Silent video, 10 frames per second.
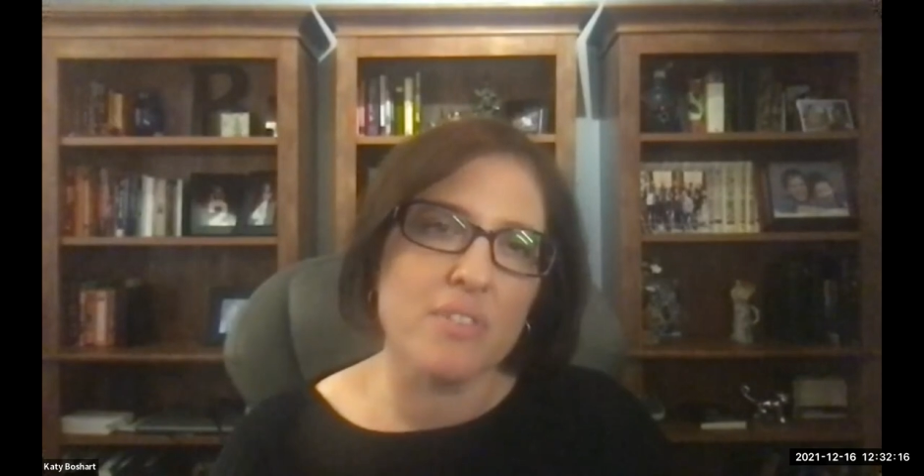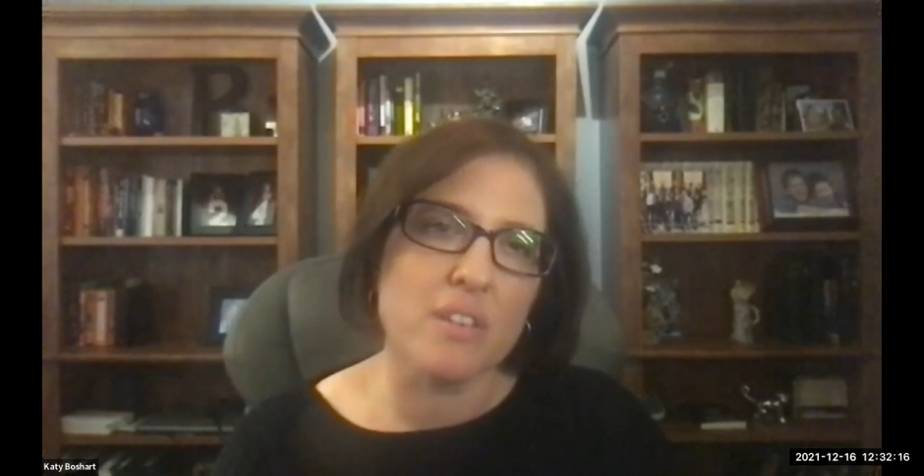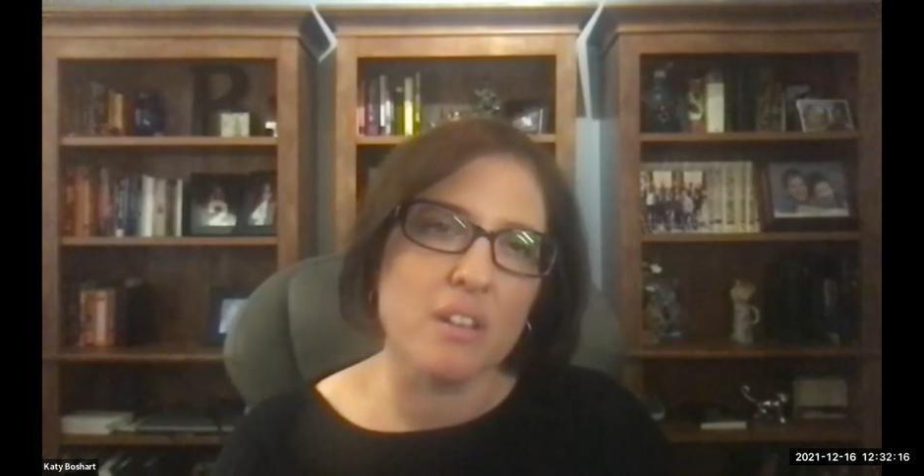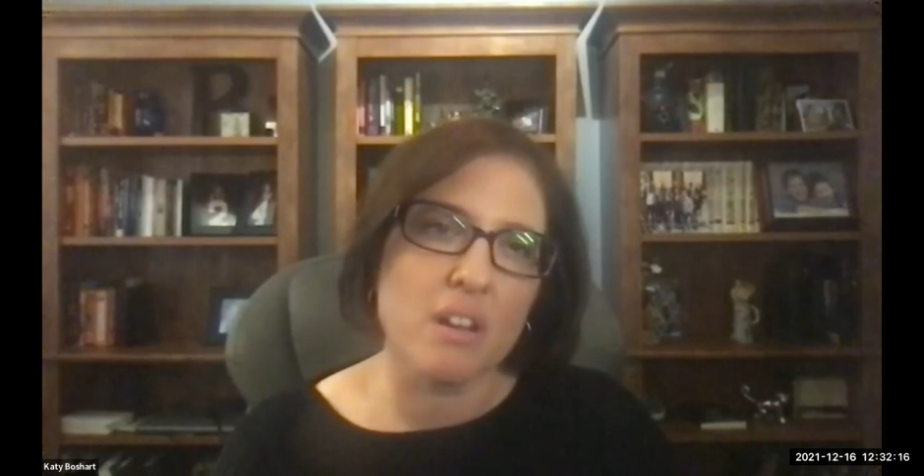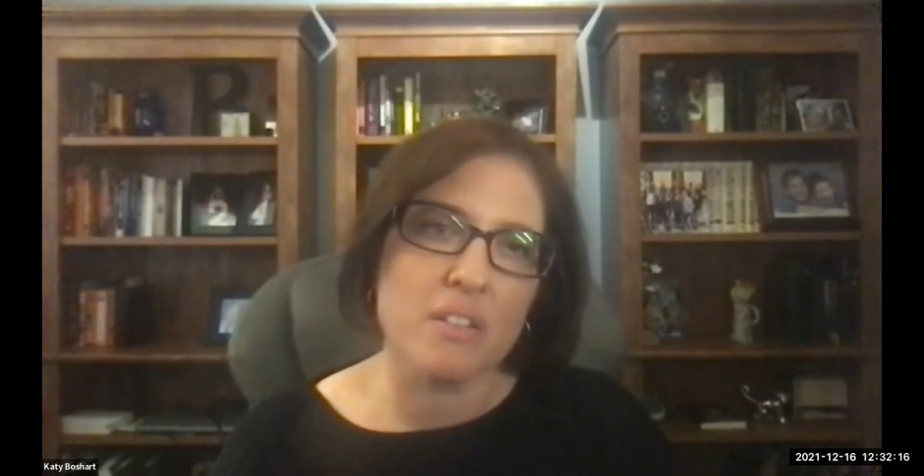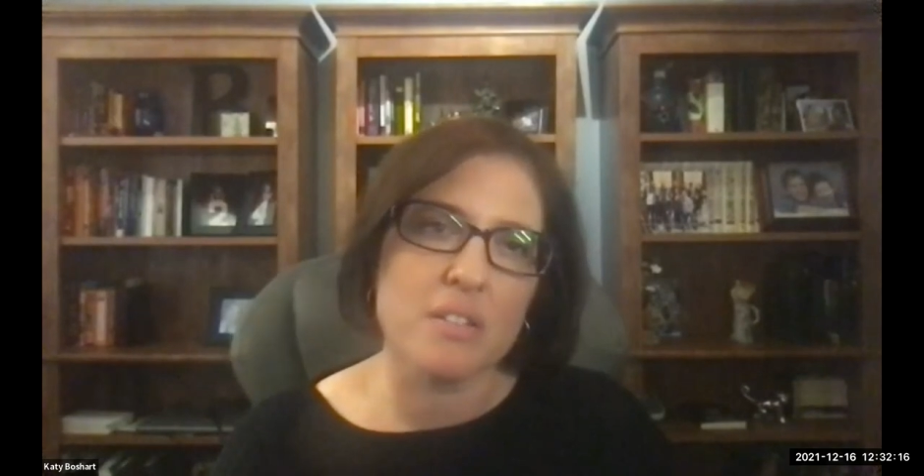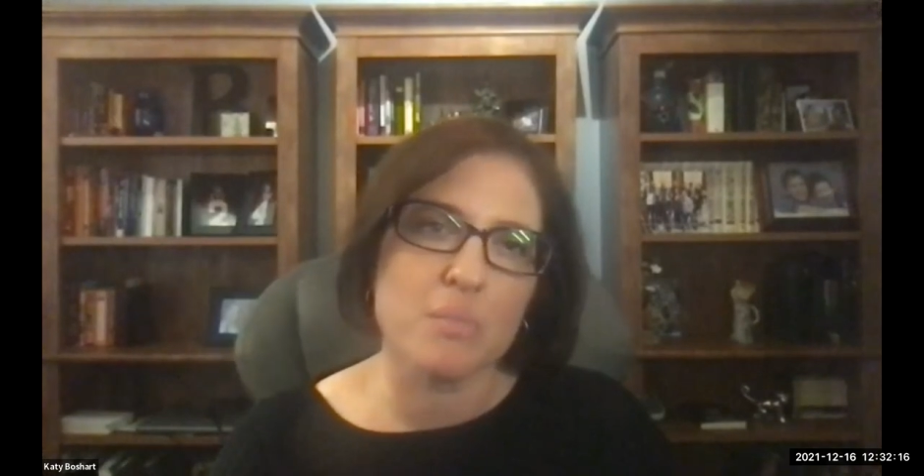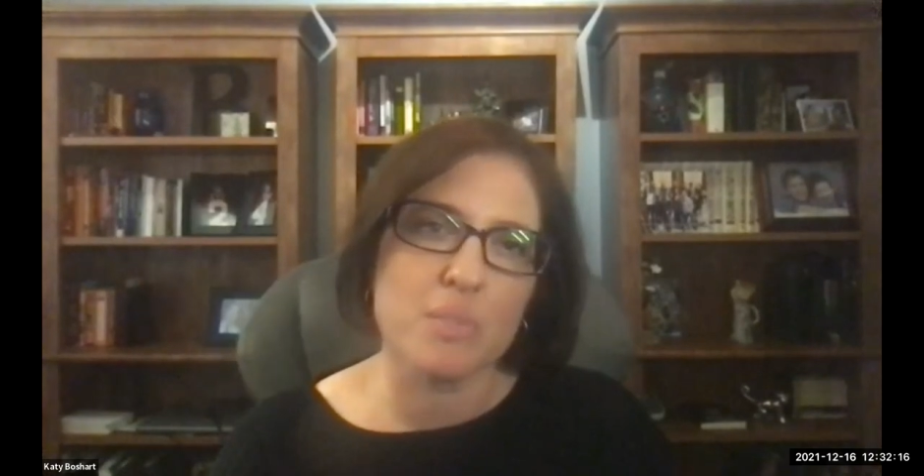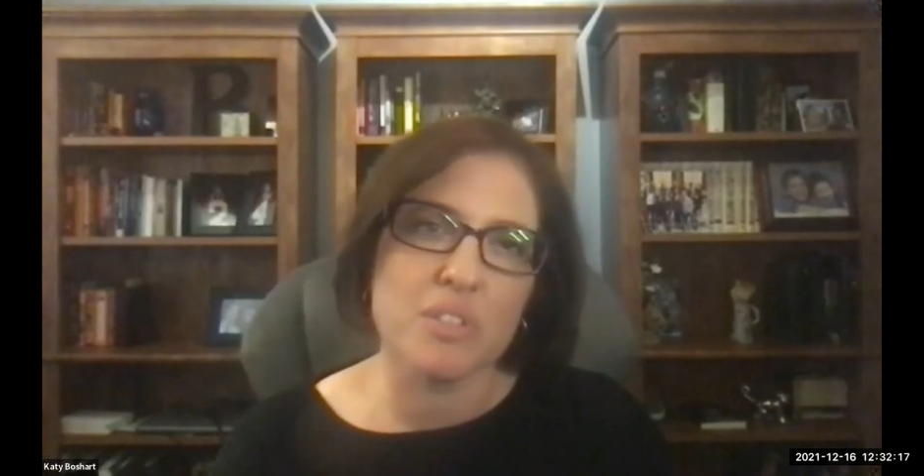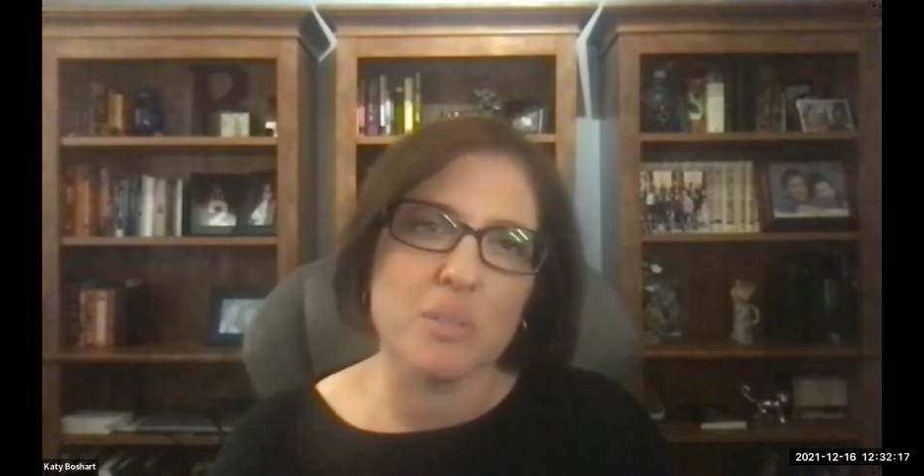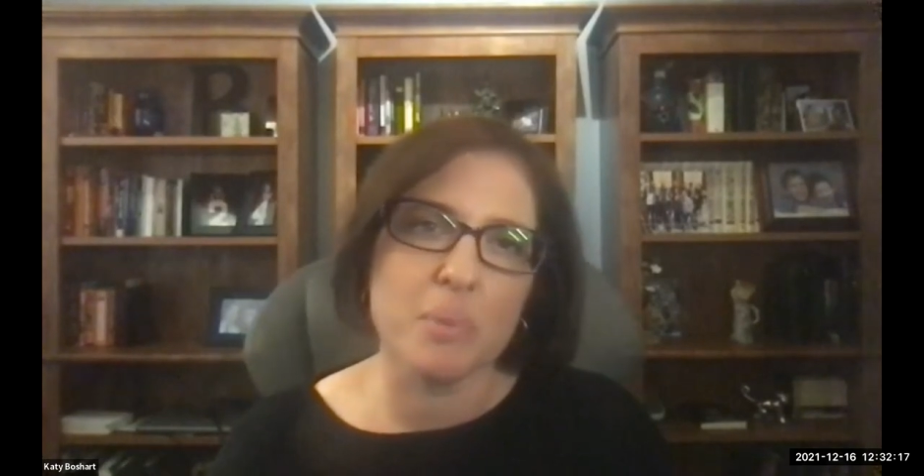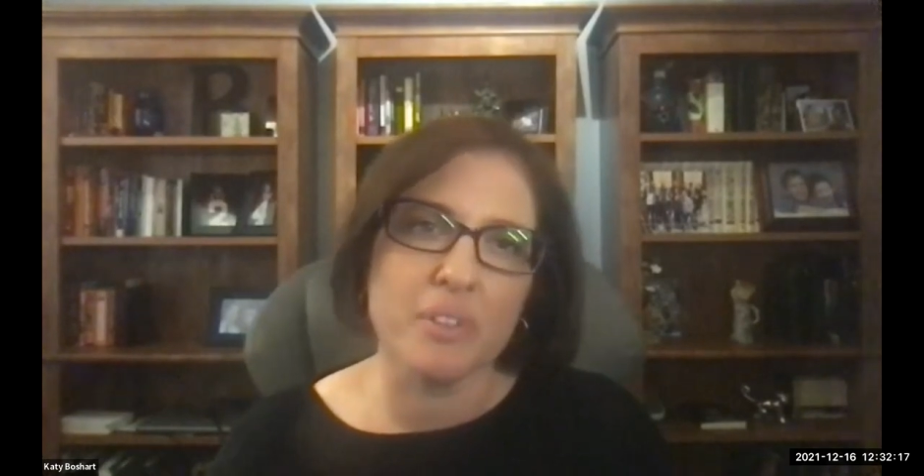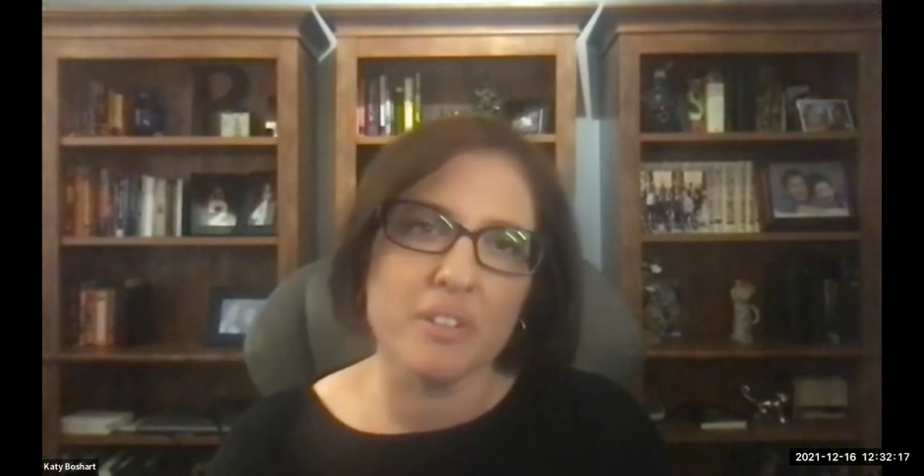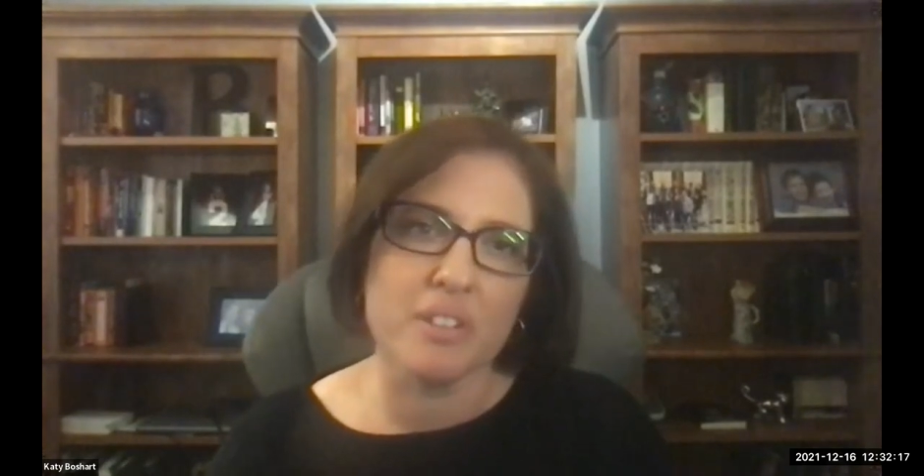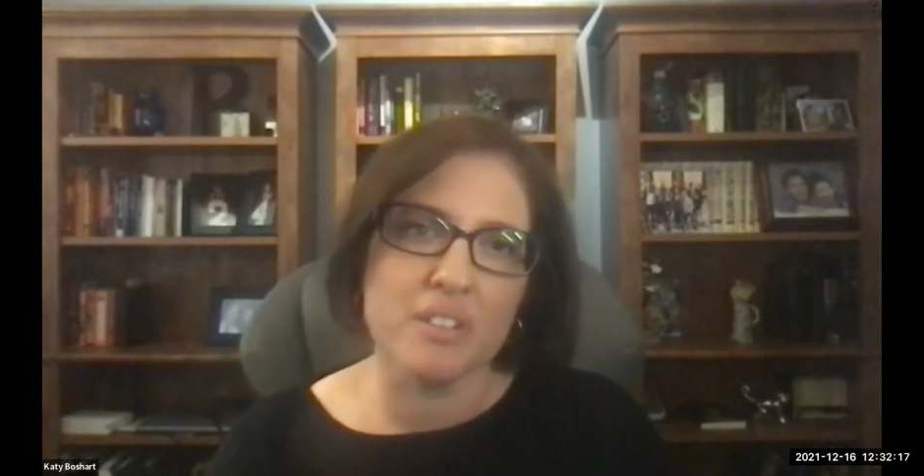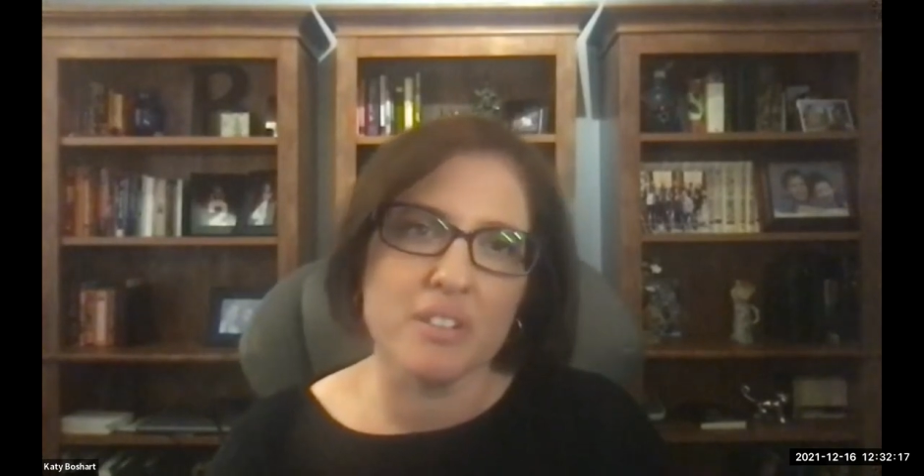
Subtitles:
the customers the ability to